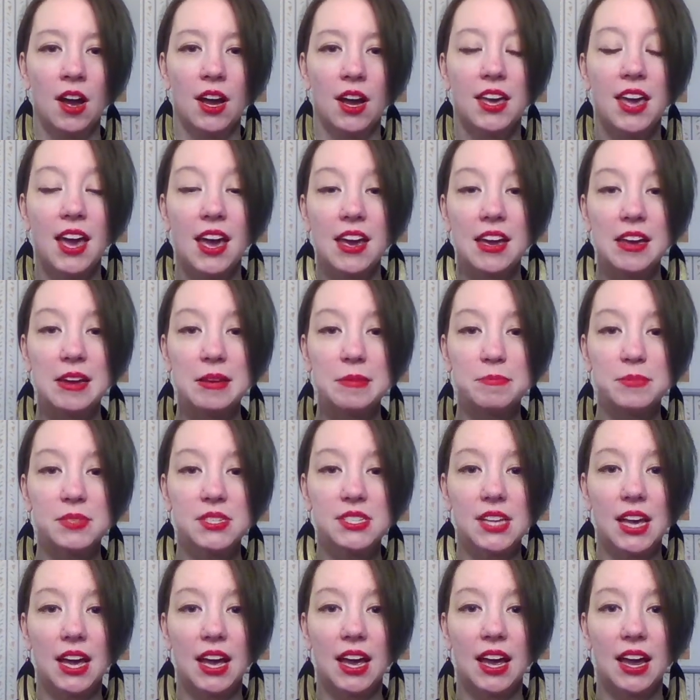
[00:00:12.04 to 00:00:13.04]

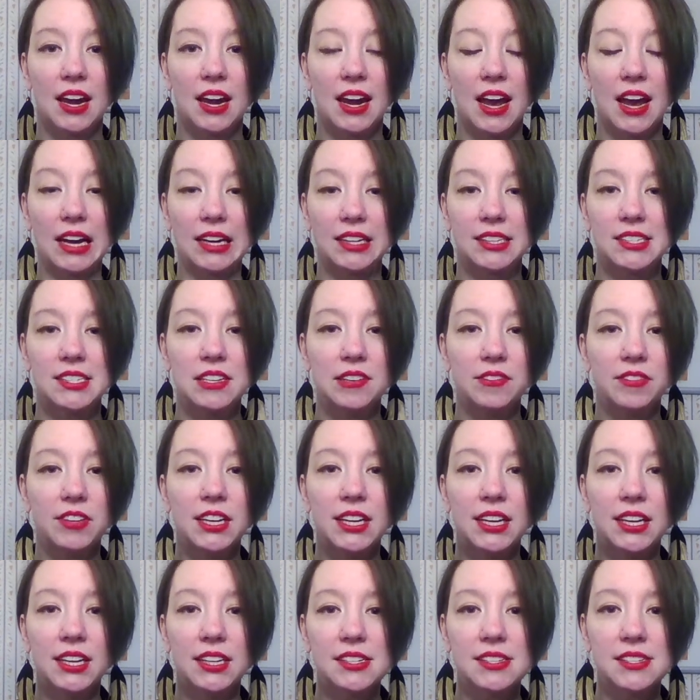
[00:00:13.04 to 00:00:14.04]
games and
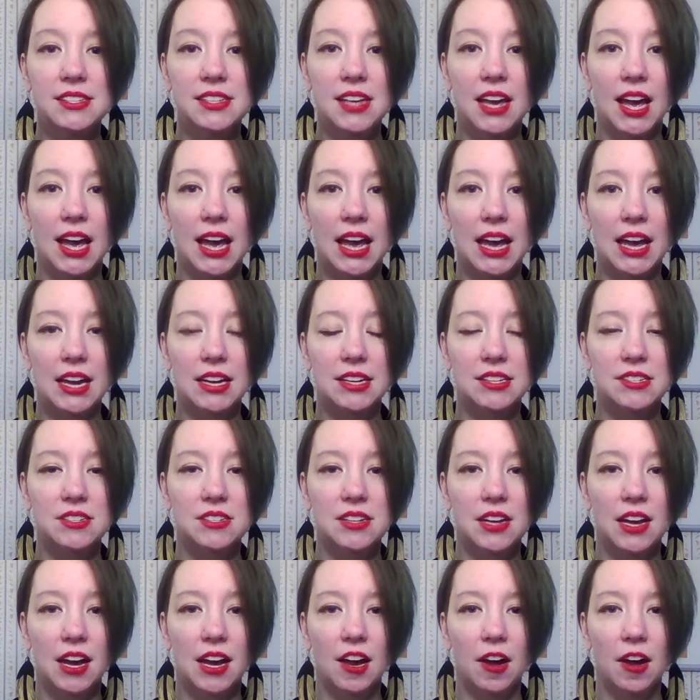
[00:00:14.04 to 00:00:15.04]
activities
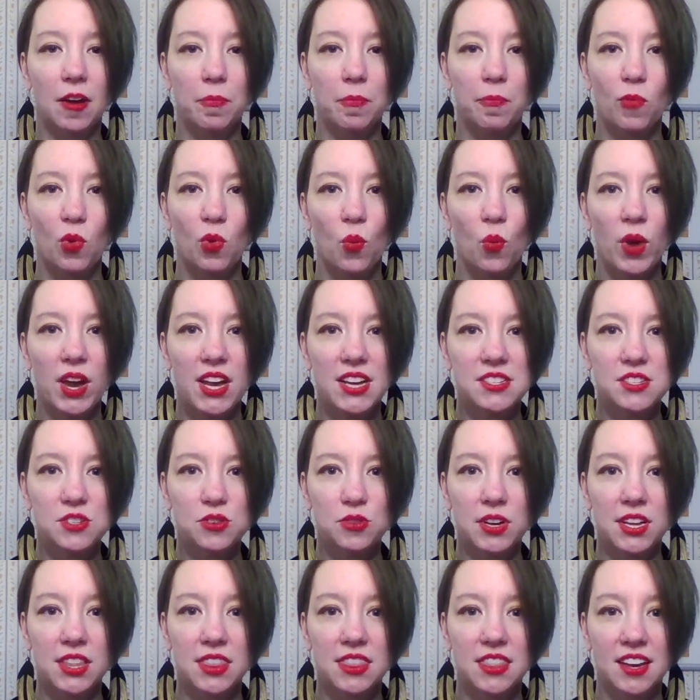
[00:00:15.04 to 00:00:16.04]
and um, ways
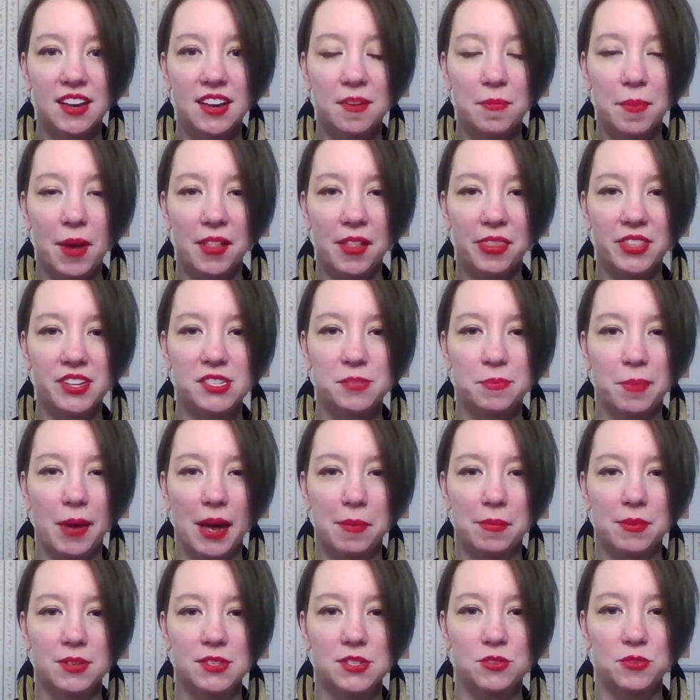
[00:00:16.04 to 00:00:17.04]
you can think about this
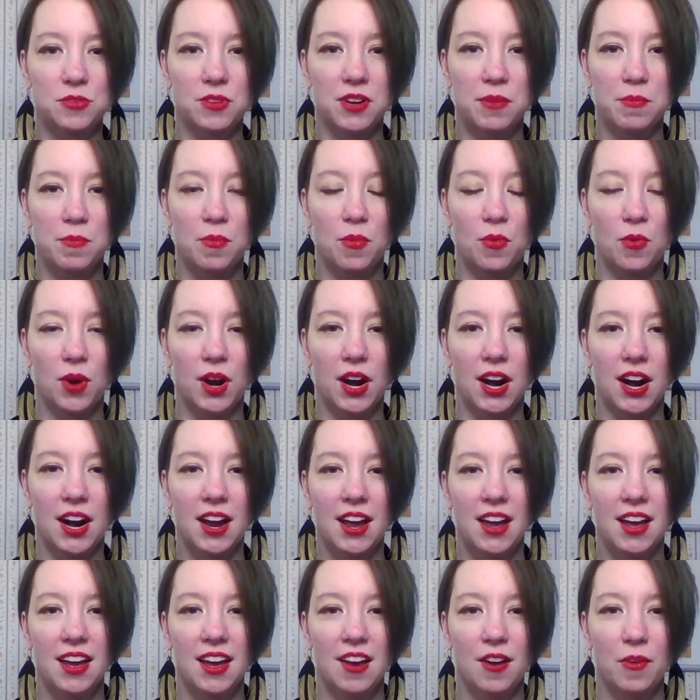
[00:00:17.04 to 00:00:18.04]
Bible story more
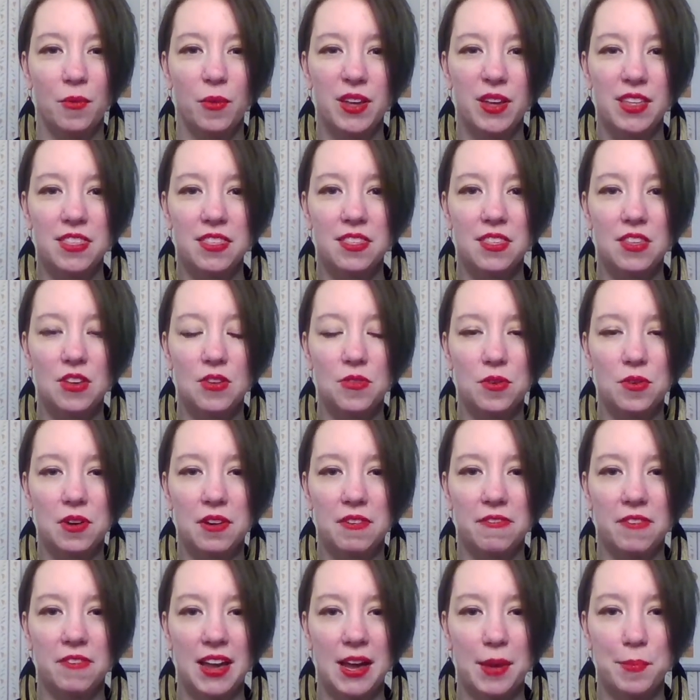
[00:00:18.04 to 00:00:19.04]
with
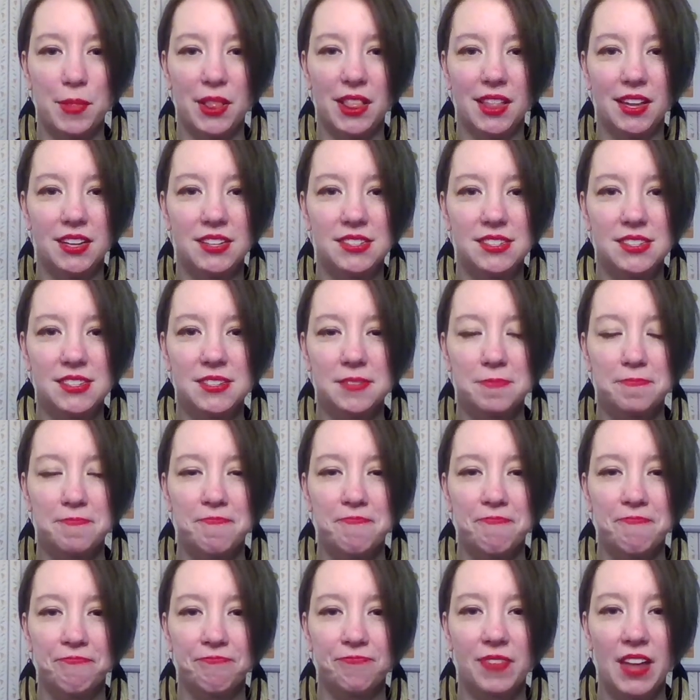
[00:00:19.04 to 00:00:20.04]
your families
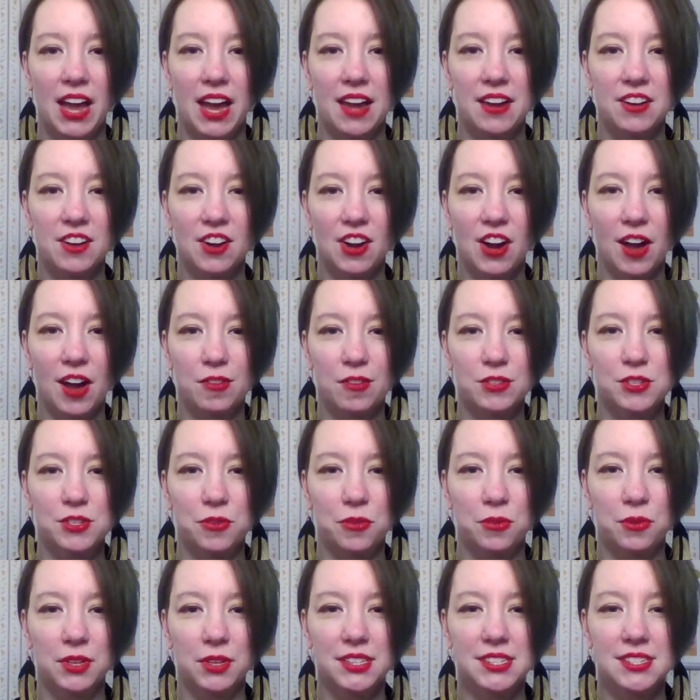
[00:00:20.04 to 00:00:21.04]
and your
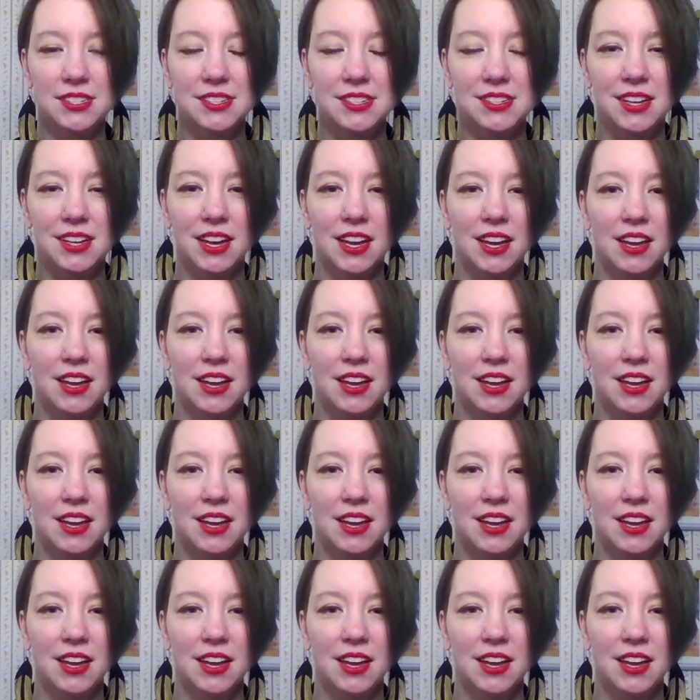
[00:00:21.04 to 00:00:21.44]
households.